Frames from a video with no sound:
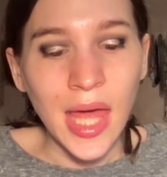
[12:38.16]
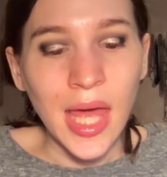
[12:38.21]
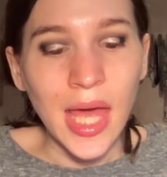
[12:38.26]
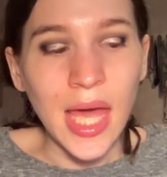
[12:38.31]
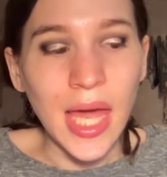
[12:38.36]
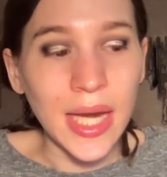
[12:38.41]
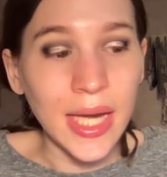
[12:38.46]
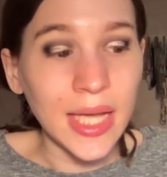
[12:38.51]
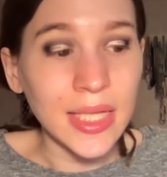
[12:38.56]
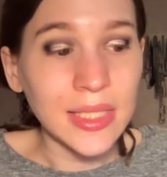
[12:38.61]

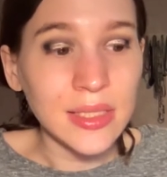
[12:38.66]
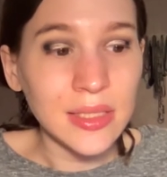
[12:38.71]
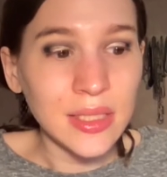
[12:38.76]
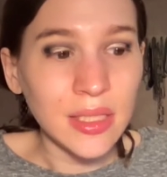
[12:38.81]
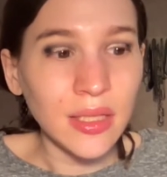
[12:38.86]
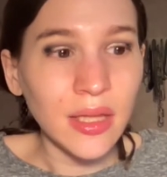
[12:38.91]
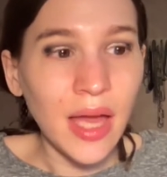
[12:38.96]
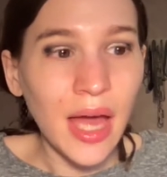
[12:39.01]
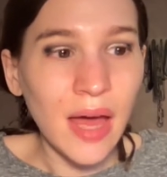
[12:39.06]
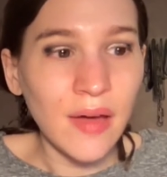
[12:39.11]
And I
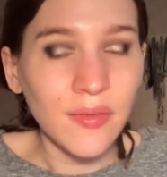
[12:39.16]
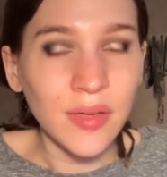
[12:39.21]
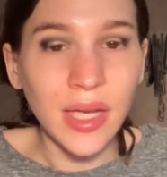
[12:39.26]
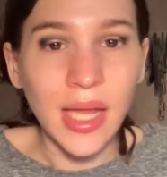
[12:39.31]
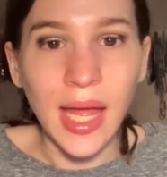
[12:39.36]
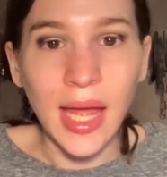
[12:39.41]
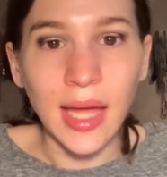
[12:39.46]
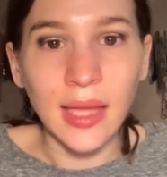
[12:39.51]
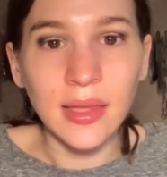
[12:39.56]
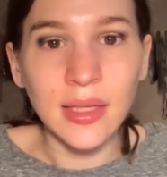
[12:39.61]
still haven't
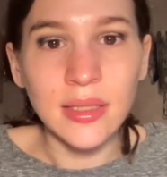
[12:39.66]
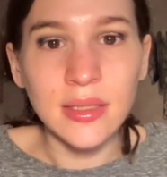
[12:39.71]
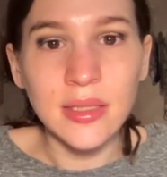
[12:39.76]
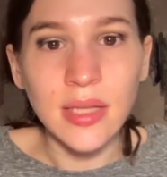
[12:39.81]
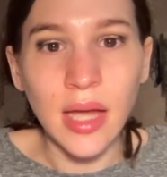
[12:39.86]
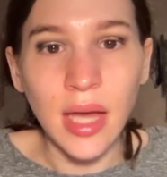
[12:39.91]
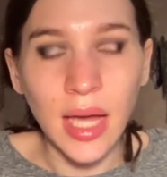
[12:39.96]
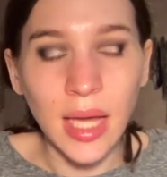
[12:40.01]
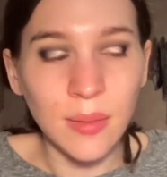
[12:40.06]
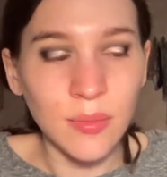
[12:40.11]
had the
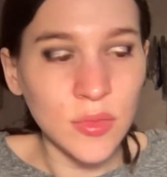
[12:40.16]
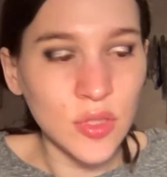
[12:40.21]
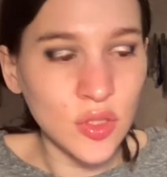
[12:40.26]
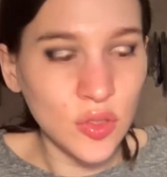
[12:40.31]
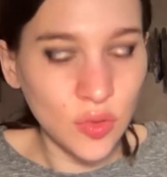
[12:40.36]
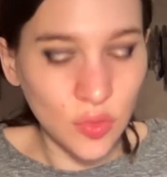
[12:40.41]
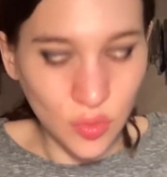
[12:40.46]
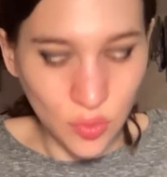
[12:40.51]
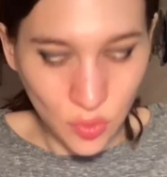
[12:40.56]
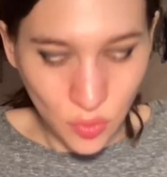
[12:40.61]
time
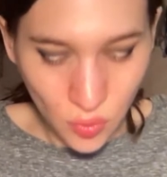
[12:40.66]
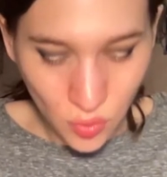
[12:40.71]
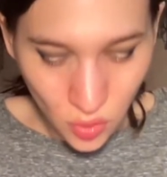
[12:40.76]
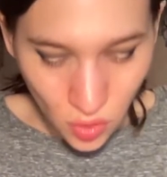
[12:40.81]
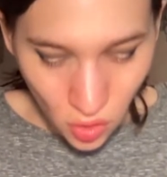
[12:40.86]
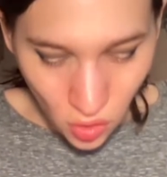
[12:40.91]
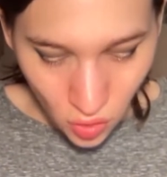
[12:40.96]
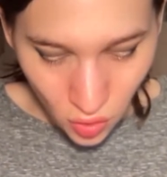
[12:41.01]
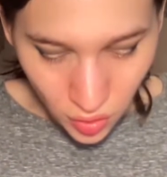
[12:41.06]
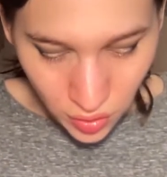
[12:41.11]
to
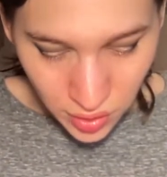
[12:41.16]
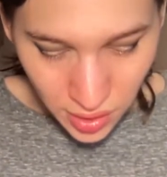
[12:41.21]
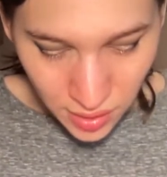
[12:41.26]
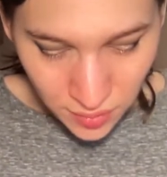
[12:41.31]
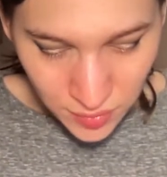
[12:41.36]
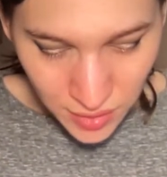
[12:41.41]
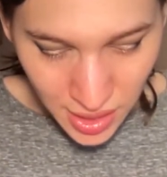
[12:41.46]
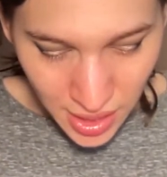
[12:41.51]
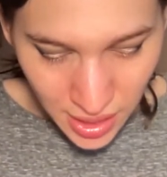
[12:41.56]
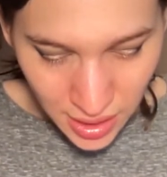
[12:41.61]
call them
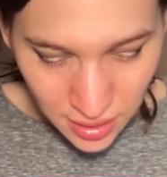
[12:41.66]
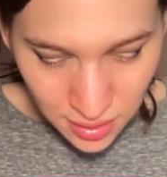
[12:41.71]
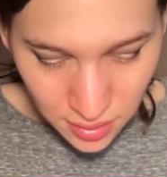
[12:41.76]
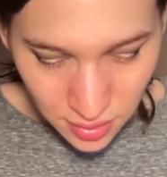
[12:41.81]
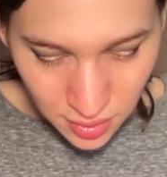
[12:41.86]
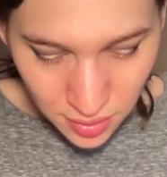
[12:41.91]
yet,